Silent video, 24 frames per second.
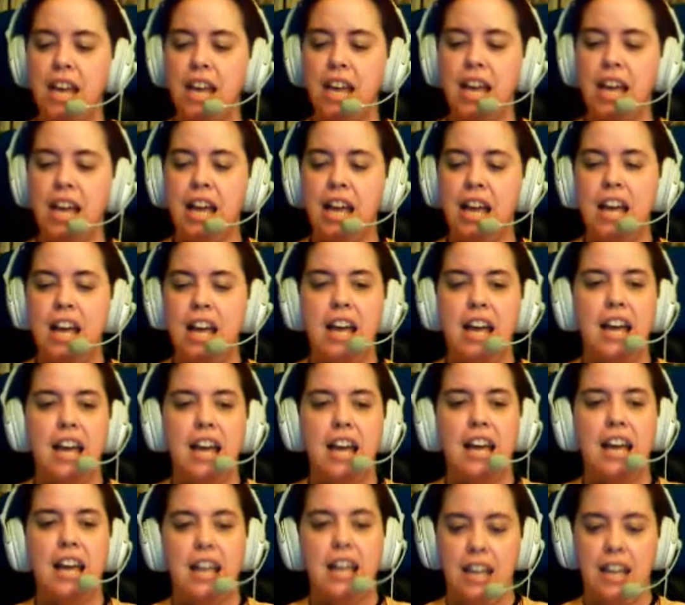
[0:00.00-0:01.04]

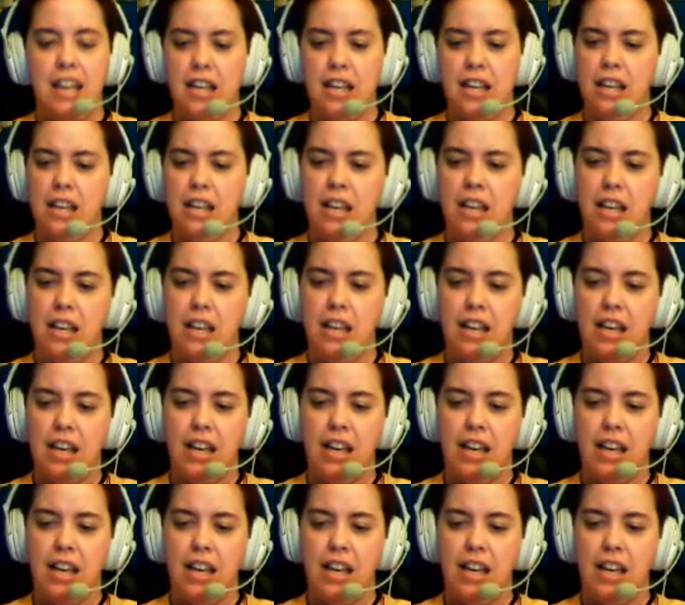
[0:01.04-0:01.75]
(no one is talking)